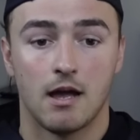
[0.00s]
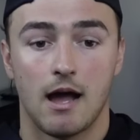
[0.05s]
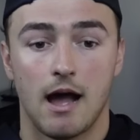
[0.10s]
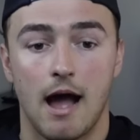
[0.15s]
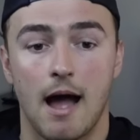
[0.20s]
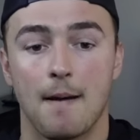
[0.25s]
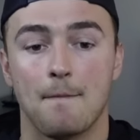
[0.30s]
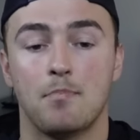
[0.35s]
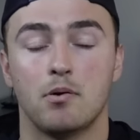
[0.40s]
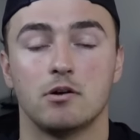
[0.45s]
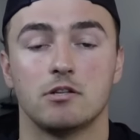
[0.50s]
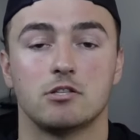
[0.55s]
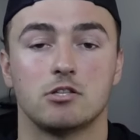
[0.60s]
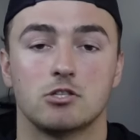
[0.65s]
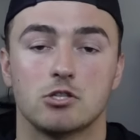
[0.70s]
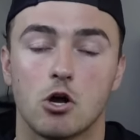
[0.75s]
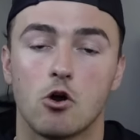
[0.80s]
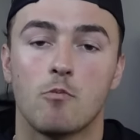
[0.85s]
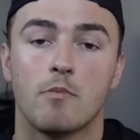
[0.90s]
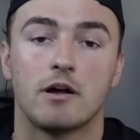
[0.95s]
I put
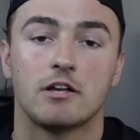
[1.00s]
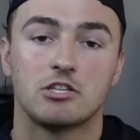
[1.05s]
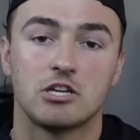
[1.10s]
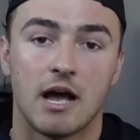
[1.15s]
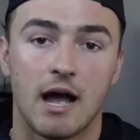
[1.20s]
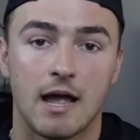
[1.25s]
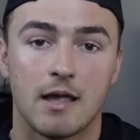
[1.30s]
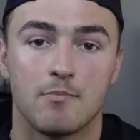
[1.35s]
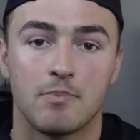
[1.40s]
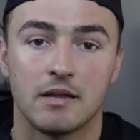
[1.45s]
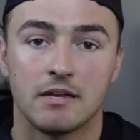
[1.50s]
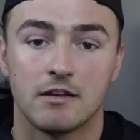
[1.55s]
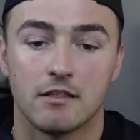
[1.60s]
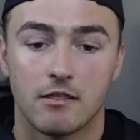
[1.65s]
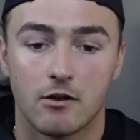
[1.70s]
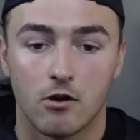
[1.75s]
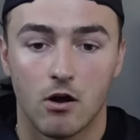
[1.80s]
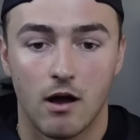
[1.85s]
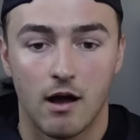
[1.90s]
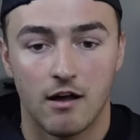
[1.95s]
so much hype into
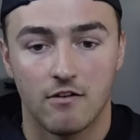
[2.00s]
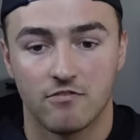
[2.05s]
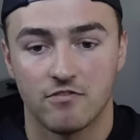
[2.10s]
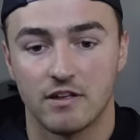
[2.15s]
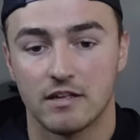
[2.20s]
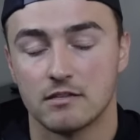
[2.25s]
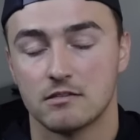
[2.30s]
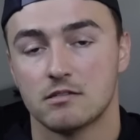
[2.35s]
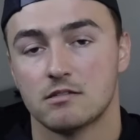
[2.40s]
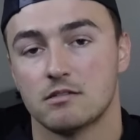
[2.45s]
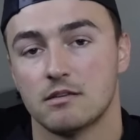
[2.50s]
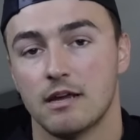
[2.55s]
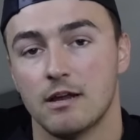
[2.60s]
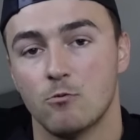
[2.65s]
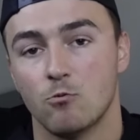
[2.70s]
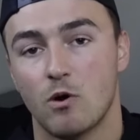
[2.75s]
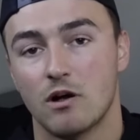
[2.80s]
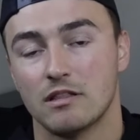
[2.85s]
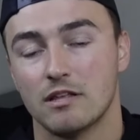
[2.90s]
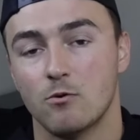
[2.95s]
their offense, and
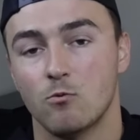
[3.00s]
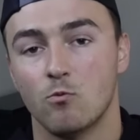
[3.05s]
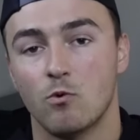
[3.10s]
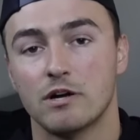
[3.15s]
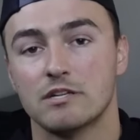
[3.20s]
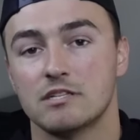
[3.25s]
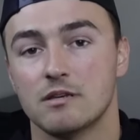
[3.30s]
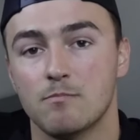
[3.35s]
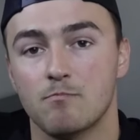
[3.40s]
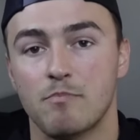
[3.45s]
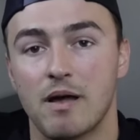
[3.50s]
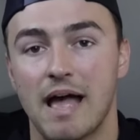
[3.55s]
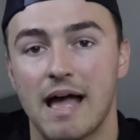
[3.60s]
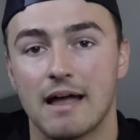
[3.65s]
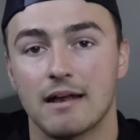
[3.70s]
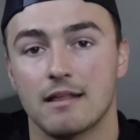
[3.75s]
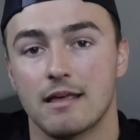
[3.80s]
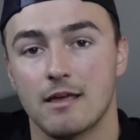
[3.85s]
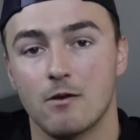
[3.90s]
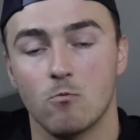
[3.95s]
while it wasn't
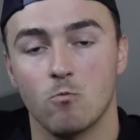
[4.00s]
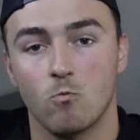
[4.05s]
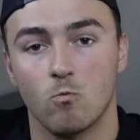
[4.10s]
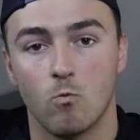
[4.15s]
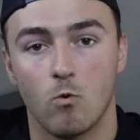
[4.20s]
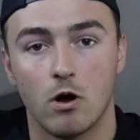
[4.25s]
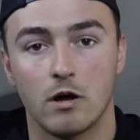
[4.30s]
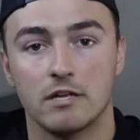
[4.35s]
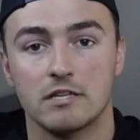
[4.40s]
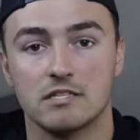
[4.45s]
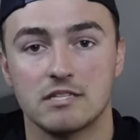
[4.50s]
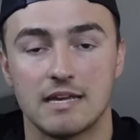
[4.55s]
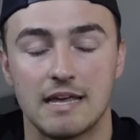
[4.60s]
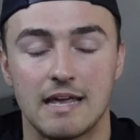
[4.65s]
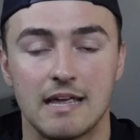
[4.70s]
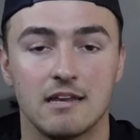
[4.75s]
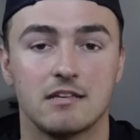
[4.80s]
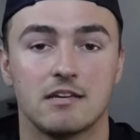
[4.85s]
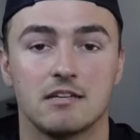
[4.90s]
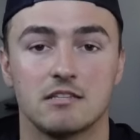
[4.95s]
bad, it was
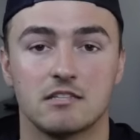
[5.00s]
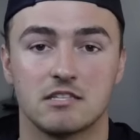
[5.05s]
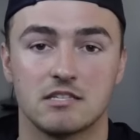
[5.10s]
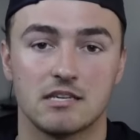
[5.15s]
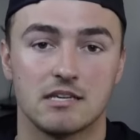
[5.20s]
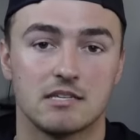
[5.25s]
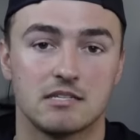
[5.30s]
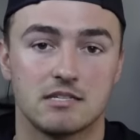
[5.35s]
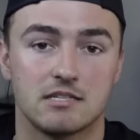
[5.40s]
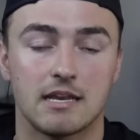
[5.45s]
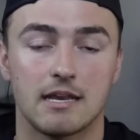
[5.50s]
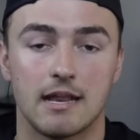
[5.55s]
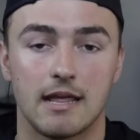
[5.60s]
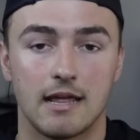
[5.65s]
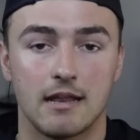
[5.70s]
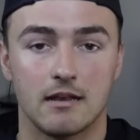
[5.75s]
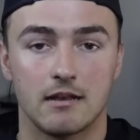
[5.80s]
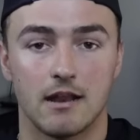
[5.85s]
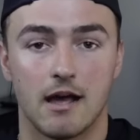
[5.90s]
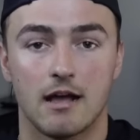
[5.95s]
inconsistent
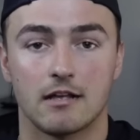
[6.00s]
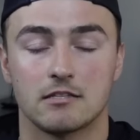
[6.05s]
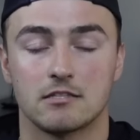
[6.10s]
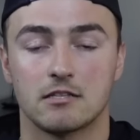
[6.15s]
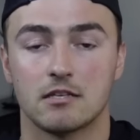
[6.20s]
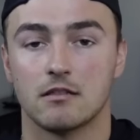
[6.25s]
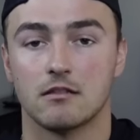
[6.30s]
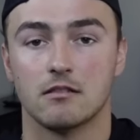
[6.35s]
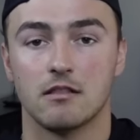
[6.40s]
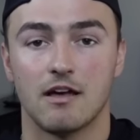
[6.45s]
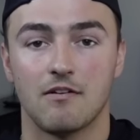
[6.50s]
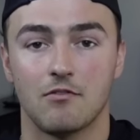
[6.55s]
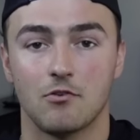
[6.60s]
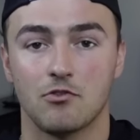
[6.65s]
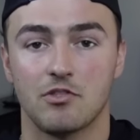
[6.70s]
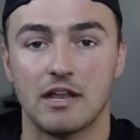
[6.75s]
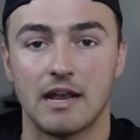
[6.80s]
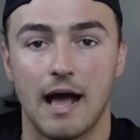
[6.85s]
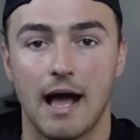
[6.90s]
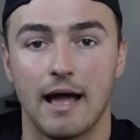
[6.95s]
and not to the level
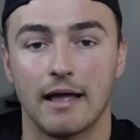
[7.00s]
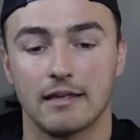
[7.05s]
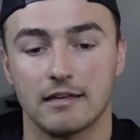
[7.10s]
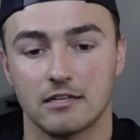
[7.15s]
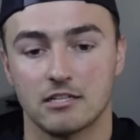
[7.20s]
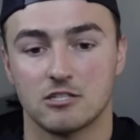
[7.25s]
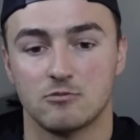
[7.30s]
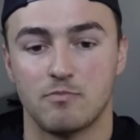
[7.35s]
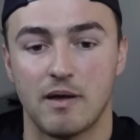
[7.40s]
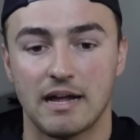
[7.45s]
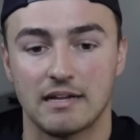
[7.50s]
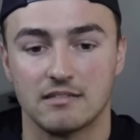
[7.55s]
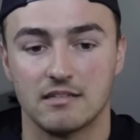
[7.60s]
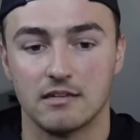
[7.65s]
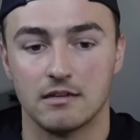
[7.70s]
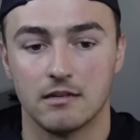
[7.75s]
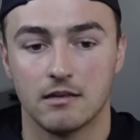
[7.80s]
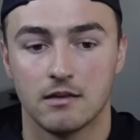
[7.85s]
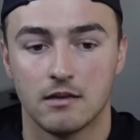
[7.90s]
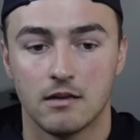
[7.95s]
that I
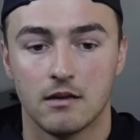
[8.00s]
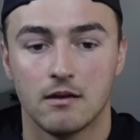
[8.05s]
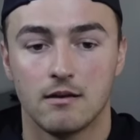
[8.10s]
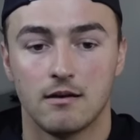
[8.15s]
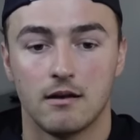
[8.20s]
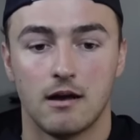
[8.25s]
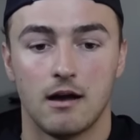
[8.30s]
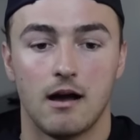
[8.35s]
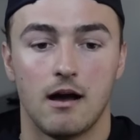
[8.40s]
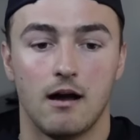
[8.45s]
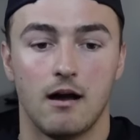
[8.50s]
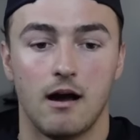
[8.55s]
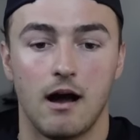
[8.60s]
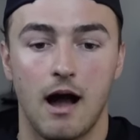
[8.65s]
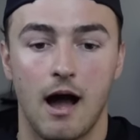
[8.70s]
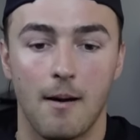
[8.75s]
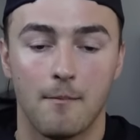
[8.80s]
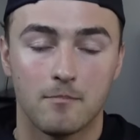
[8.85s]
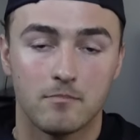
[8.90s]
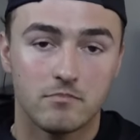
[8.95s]
expected.
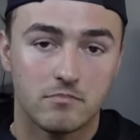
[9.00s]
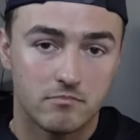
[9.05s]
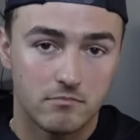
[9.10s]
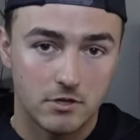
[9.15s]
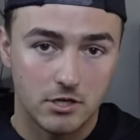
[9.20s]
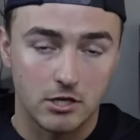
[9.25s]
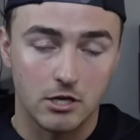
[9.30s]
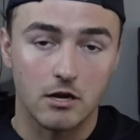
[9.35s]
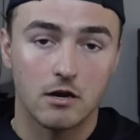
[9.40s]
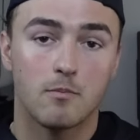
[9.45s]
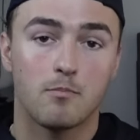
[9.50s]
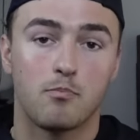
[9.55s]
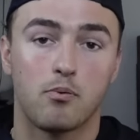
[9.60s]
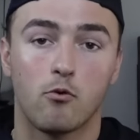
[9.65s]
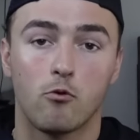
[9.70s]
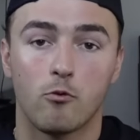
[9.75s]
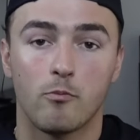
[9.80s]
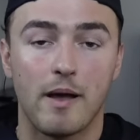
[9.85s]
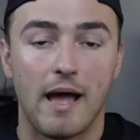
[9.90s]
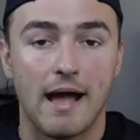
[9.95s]
I'm gonna
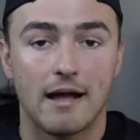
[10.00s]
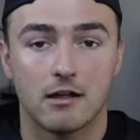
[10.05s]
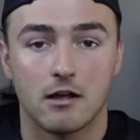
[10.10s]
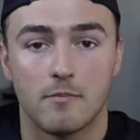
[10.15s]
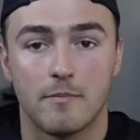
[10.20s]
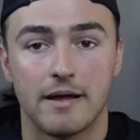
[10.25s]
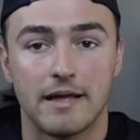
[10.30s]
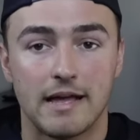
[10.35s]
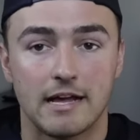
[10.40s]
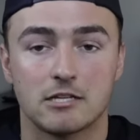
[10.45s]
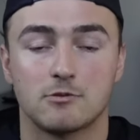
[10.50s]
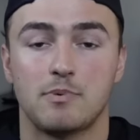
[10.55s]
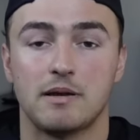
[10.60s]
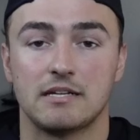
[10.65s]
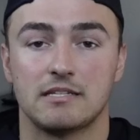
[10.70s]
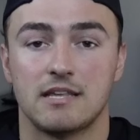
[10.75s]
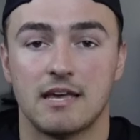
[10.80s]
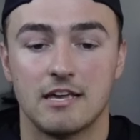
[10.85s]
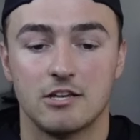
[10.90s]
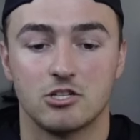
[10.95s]
pull back on my
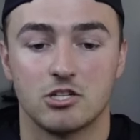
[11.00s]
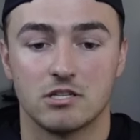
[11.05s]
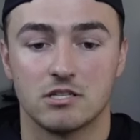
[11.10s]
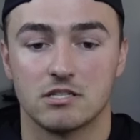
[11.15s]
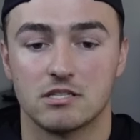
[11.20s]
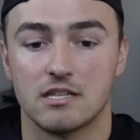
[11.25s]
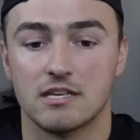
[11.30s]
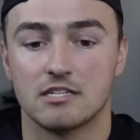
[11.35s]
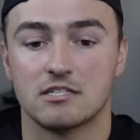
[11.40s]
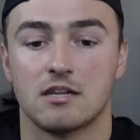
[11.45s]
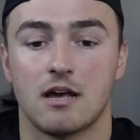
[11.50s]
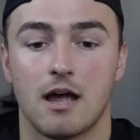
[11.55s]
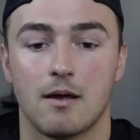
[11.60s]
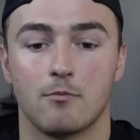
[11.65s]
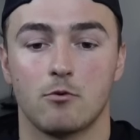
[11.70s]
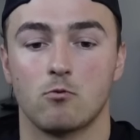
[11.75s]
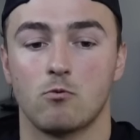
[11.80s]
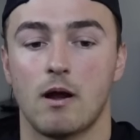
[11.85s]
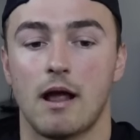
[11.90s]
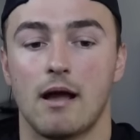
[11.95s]
expectations this time
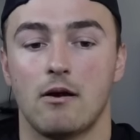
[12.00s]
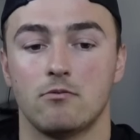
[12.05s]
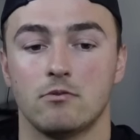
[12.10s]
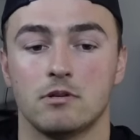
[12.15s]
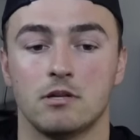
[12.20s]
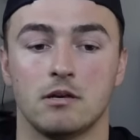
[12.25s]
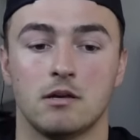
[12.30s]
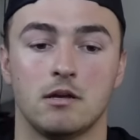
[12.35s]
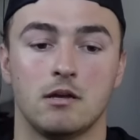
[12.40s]
around.